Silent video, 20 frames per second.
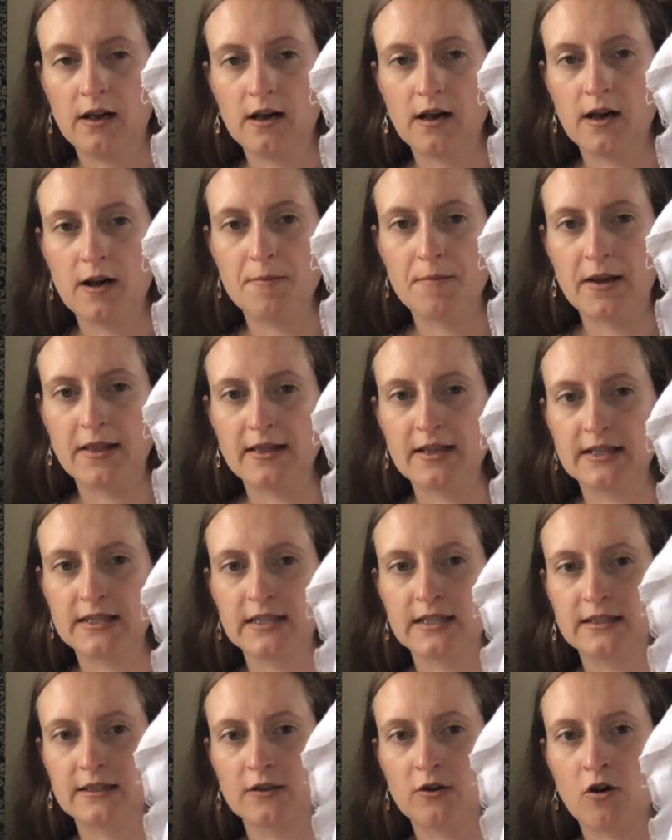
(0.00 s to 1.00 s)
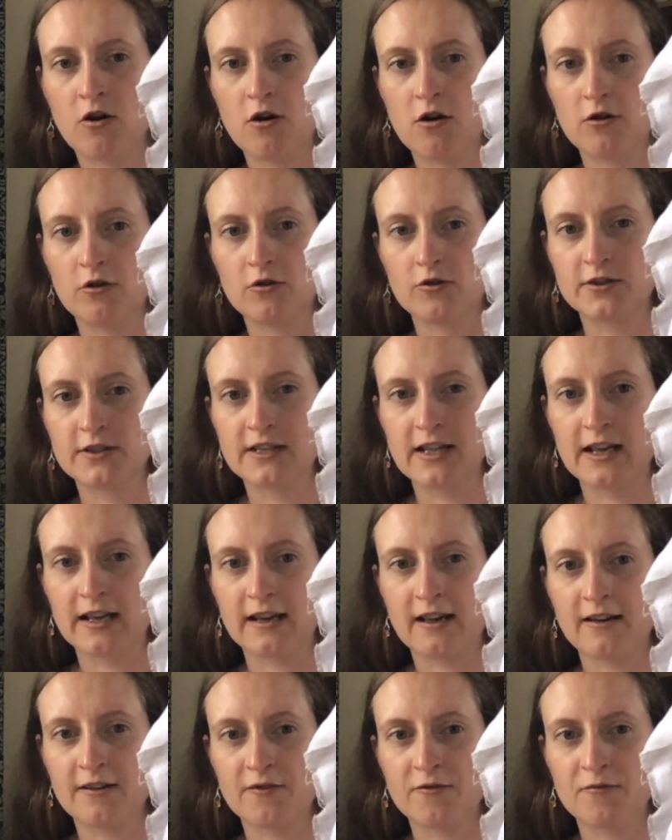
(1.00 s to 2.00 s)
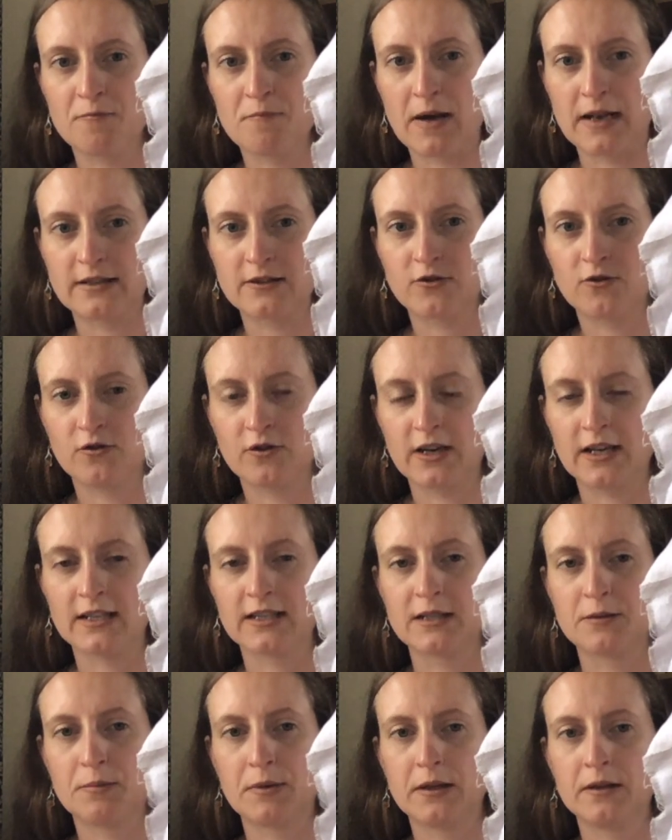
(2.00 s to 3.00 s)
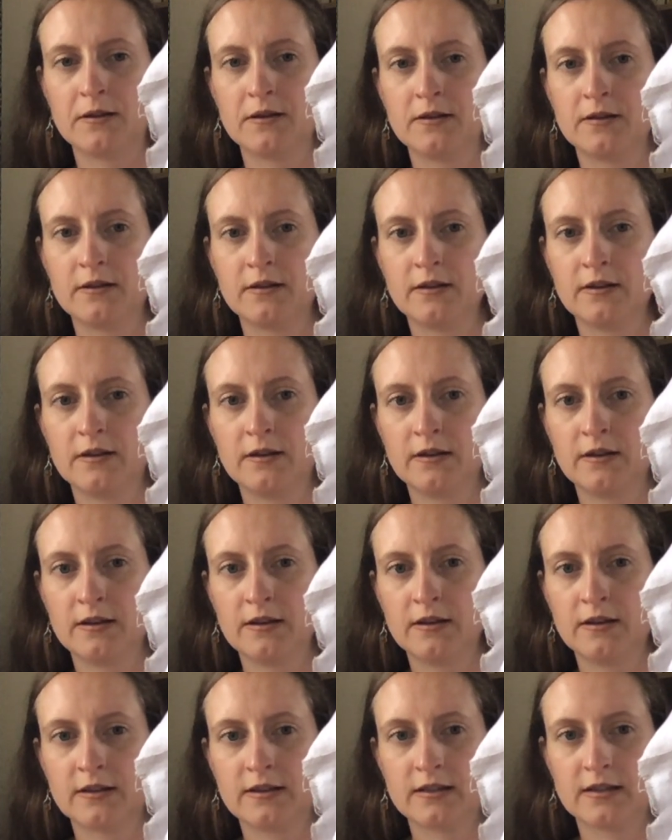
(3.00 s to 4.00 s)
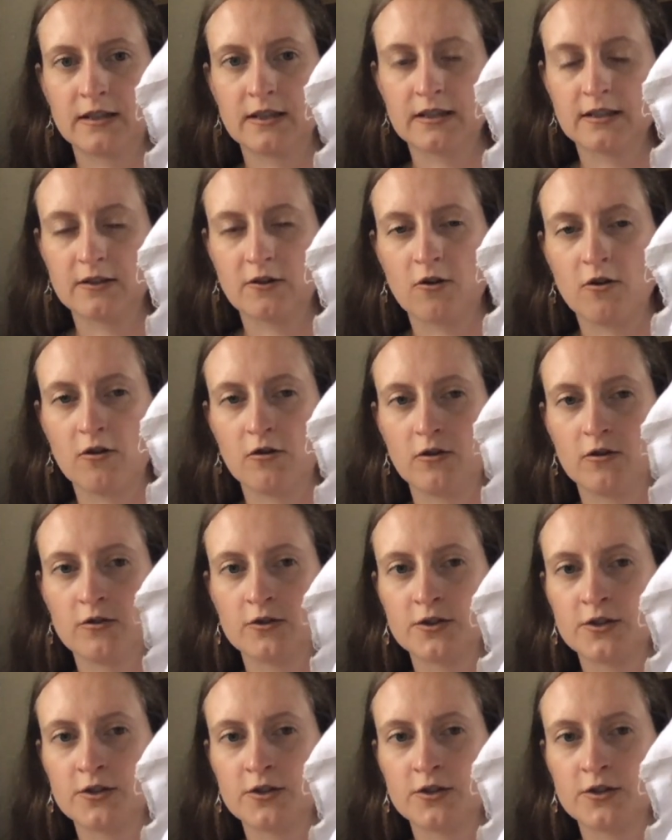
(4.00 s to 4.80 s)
And this is Carlos, their kind of mascot caterpillar. So that's Carlos.